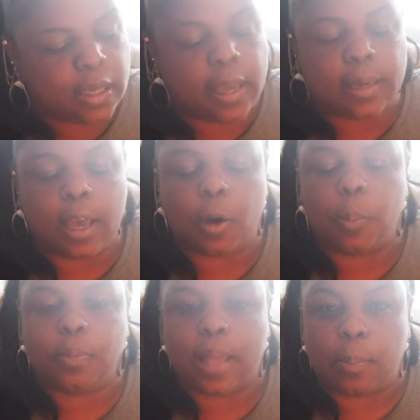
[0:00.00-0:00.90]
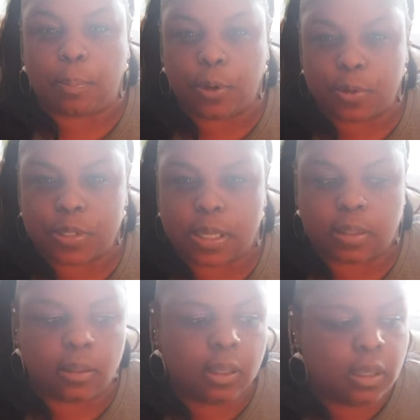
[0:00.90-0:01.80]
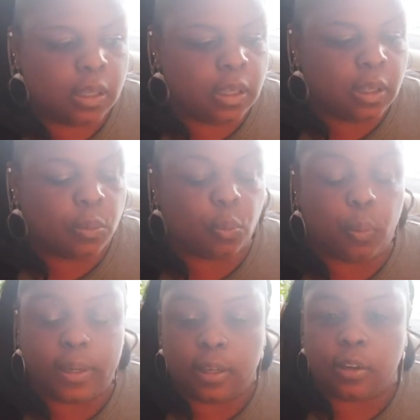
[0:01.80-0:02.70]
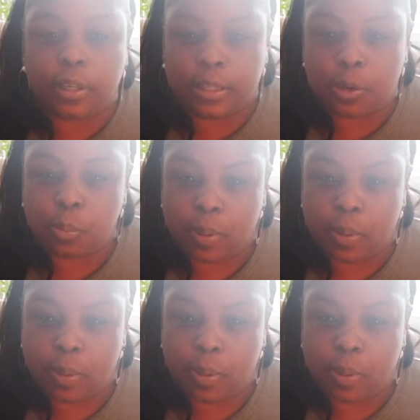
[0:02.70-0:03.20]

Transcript: and help that person when they're in their